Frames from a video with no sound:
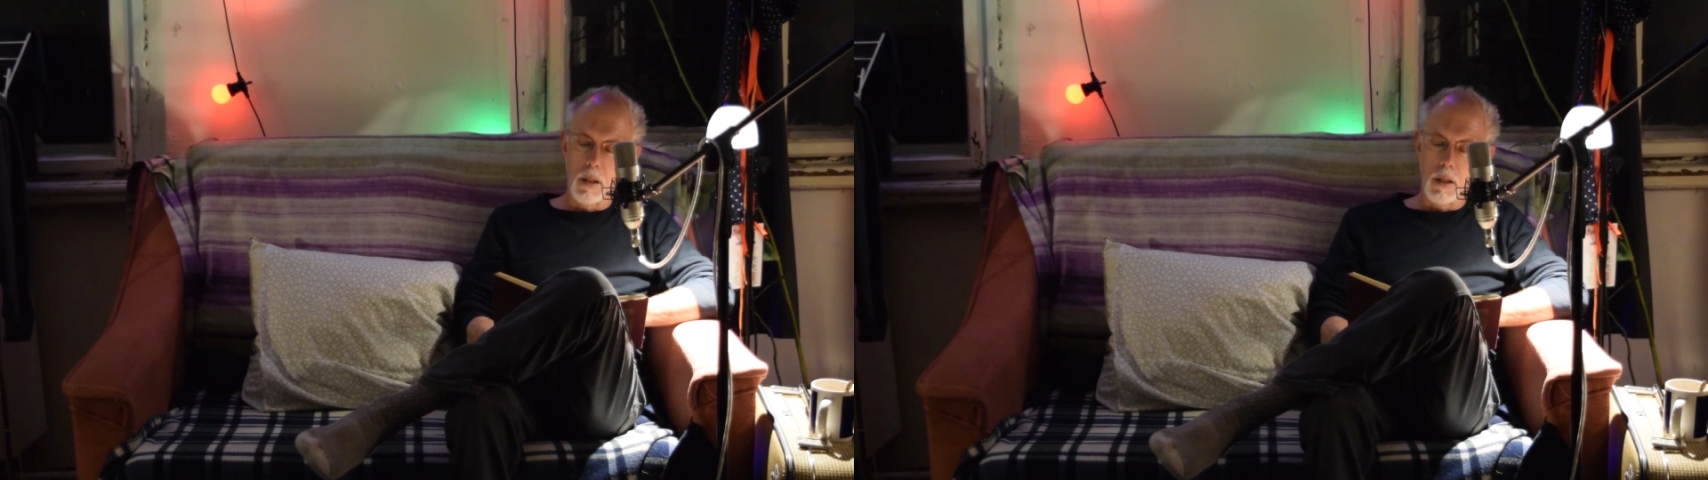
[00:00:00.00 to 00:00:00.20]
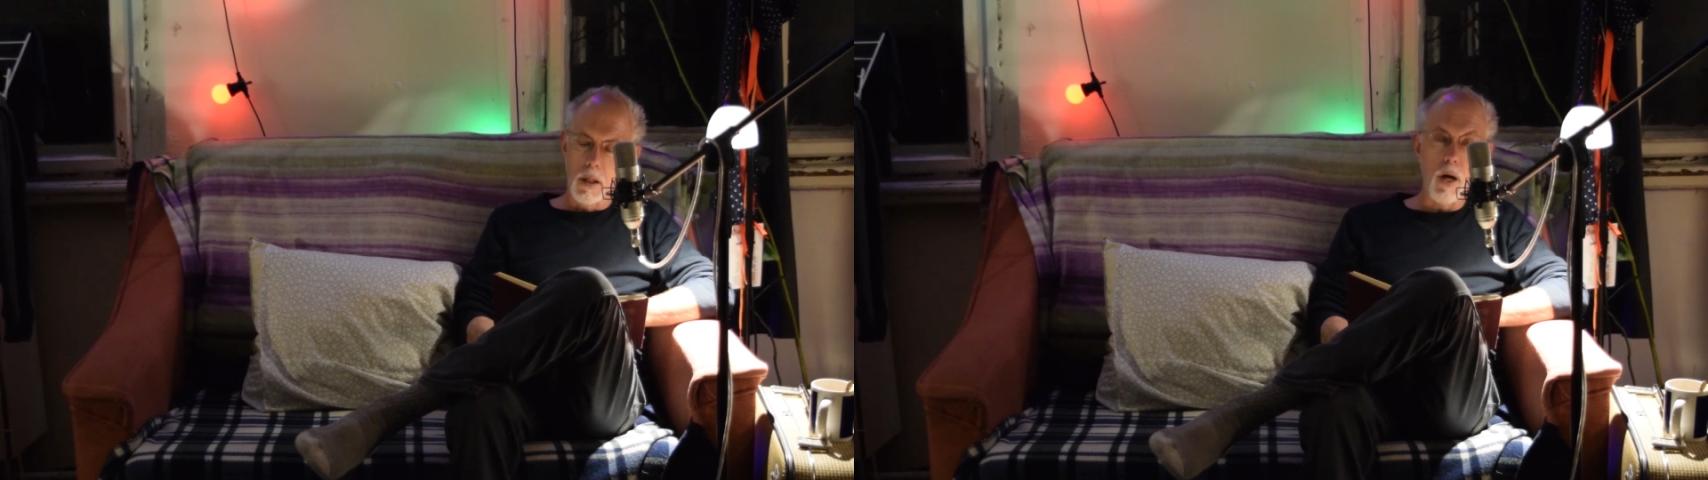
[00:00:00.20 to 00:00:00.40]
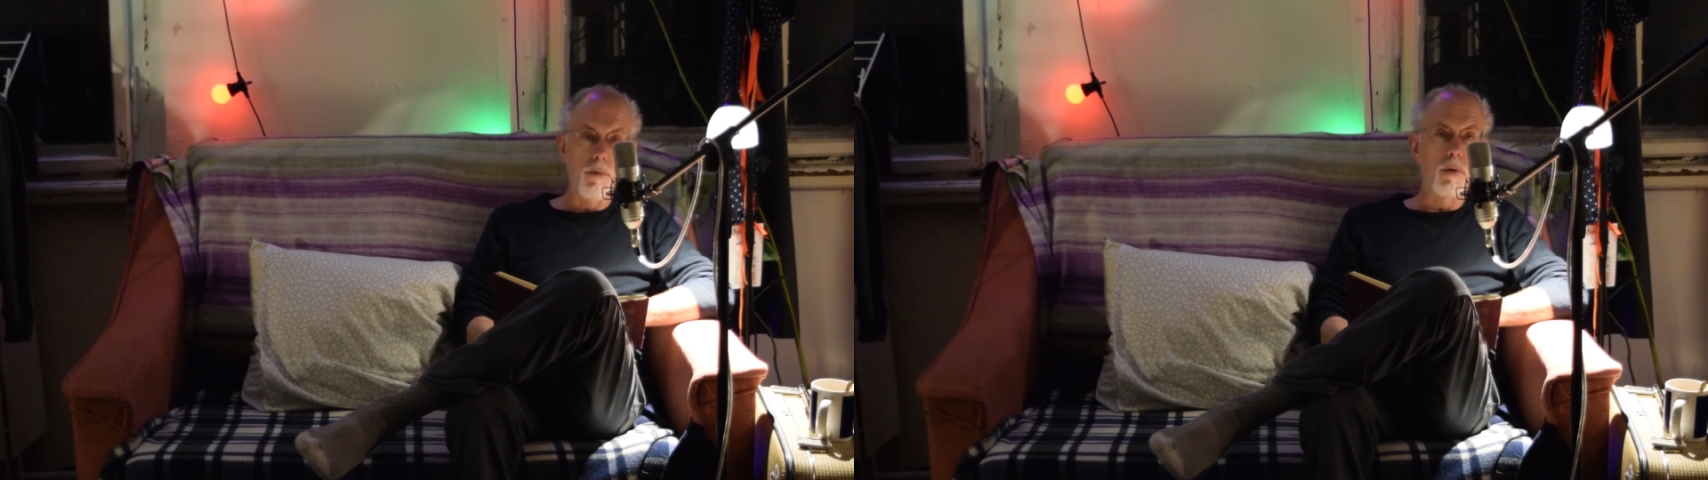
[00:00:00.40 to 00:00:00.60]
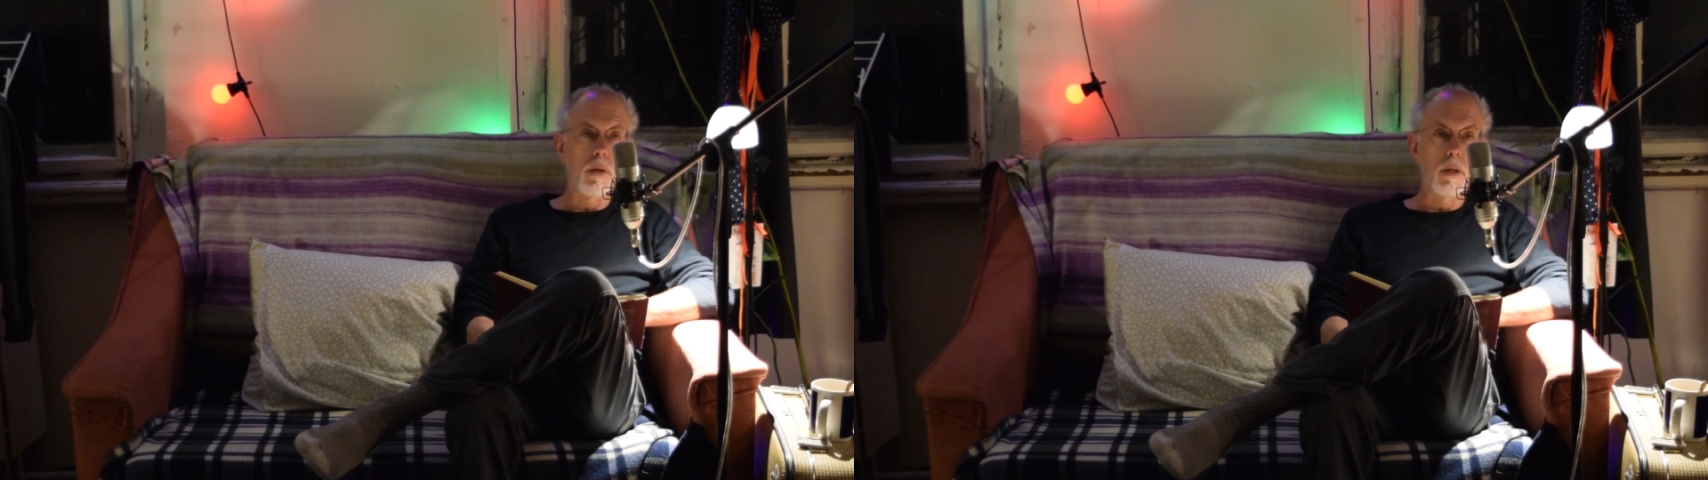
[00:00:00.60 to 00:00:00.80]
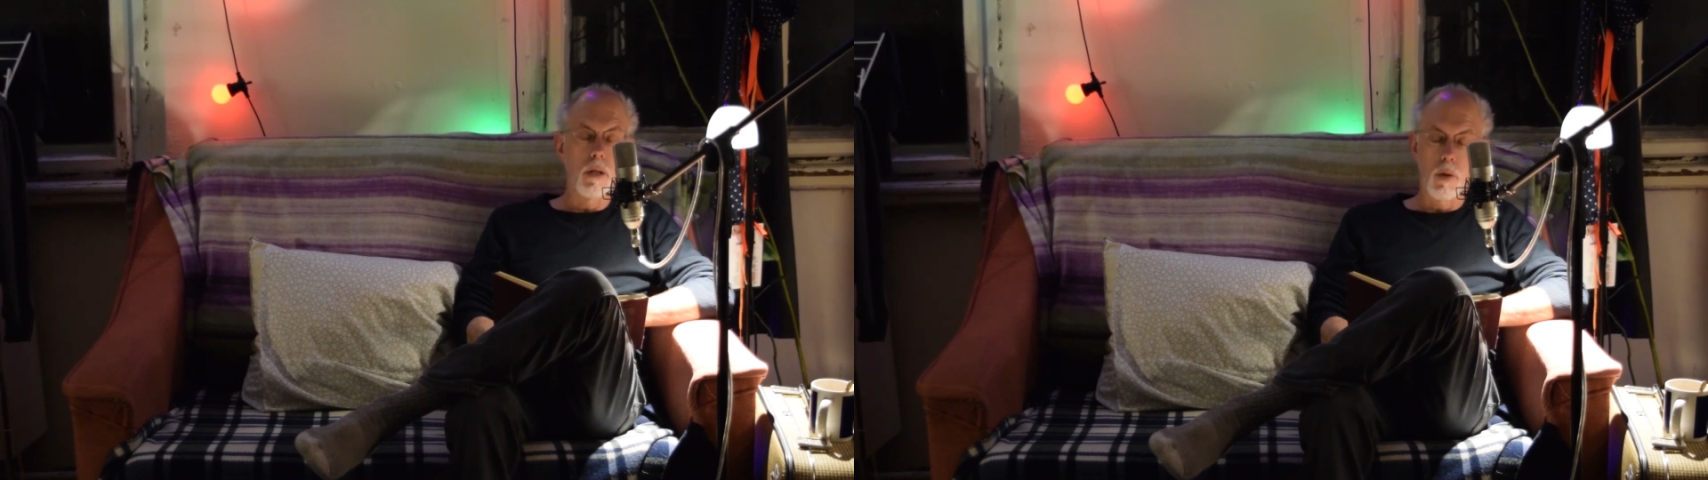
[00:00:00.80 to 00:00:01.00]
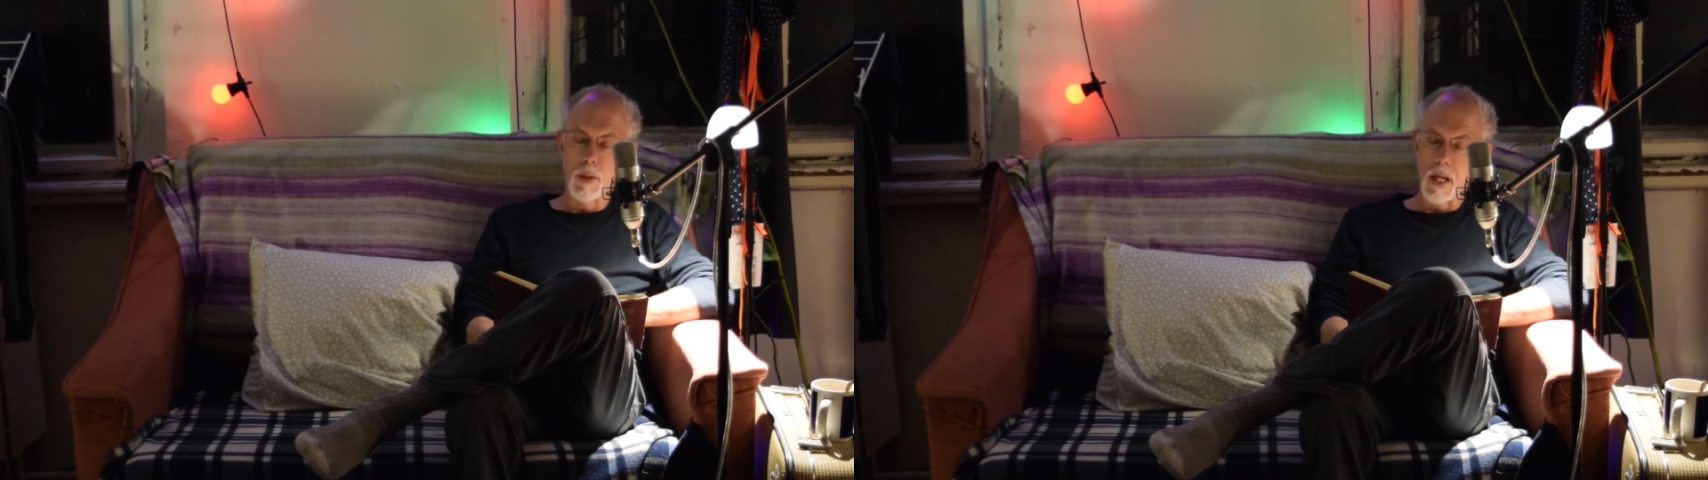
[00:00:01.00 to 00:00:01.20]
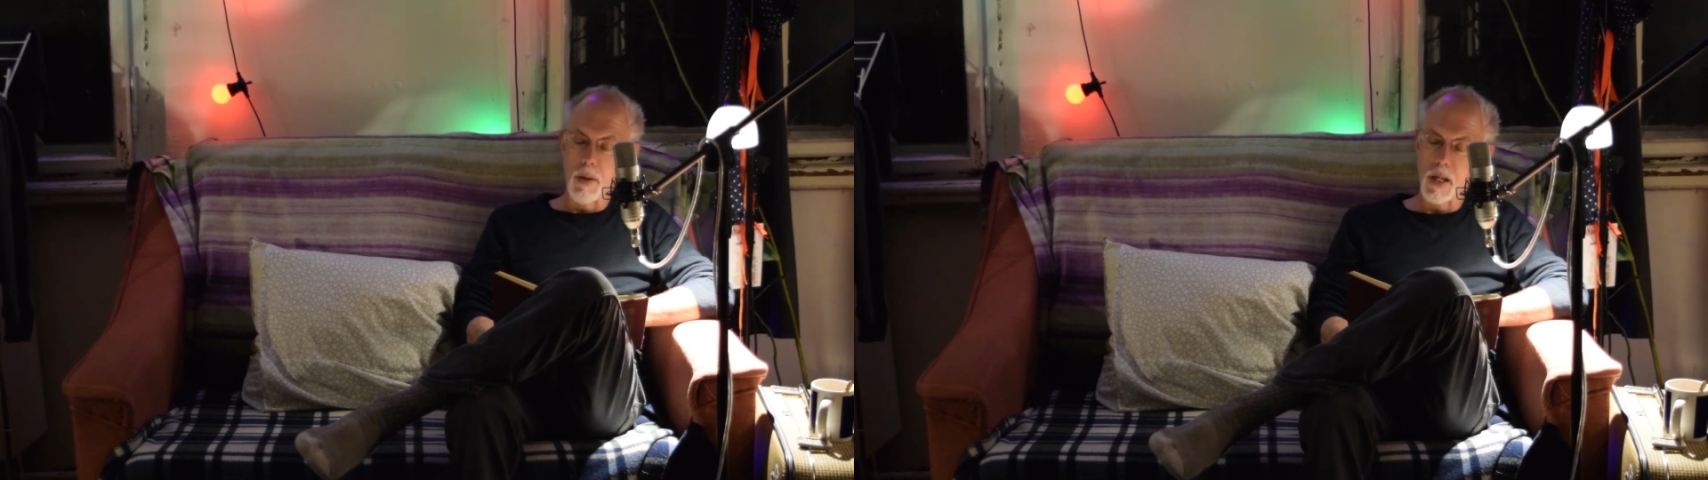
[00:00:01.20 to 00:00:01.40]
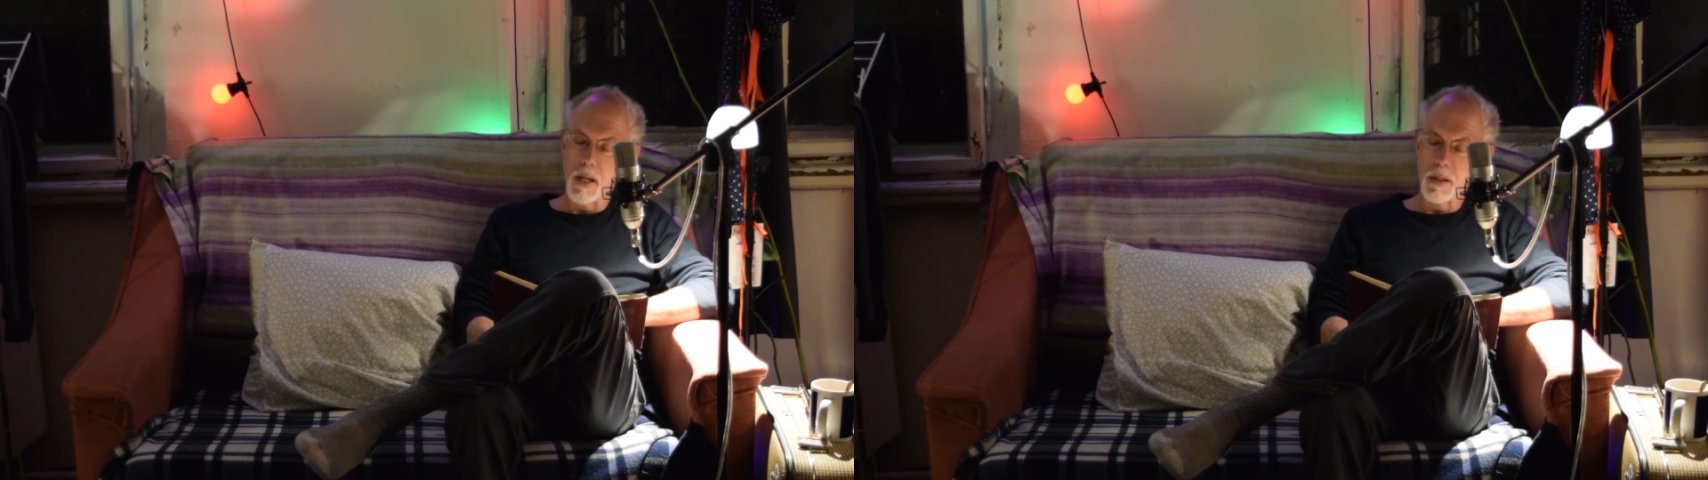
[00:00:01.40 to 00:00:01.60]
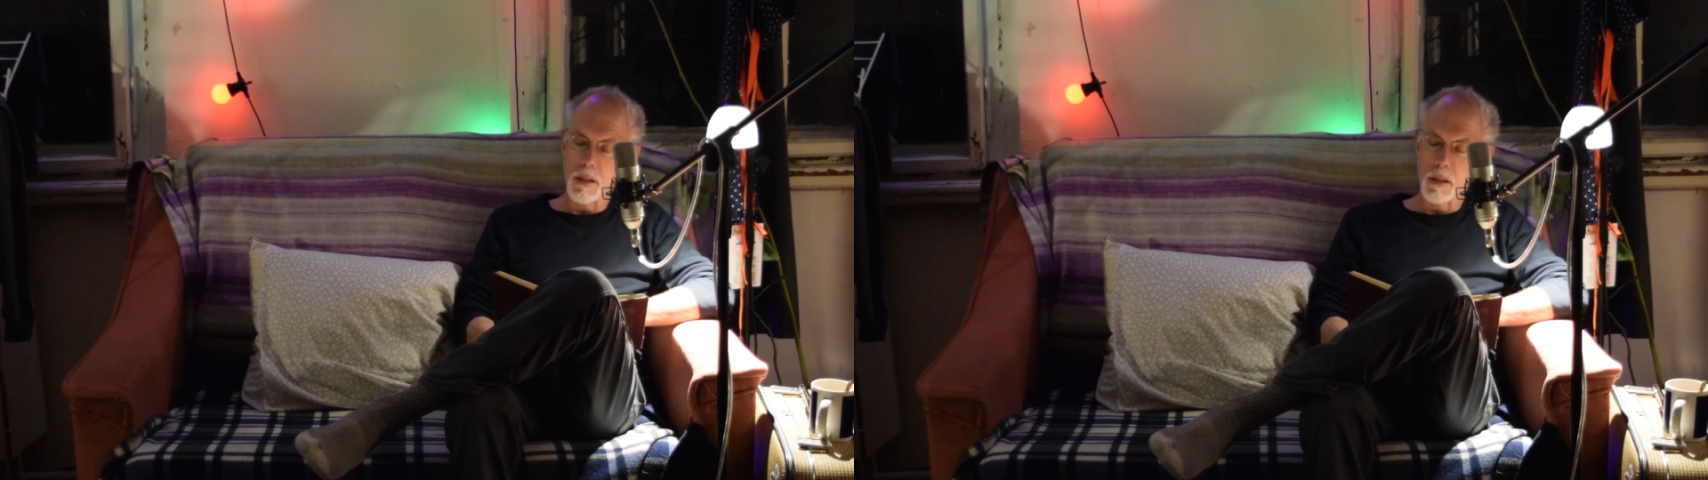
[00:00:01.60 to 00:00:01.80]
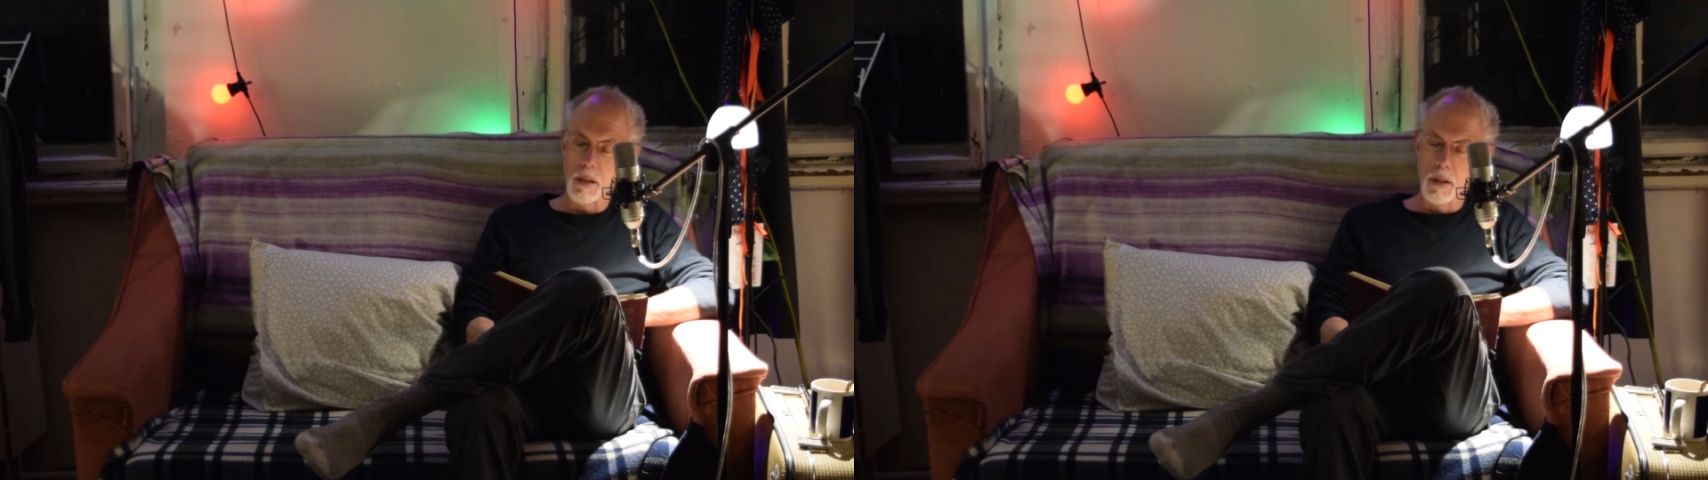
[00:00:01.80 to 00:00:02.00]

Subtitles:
carefully and without haste.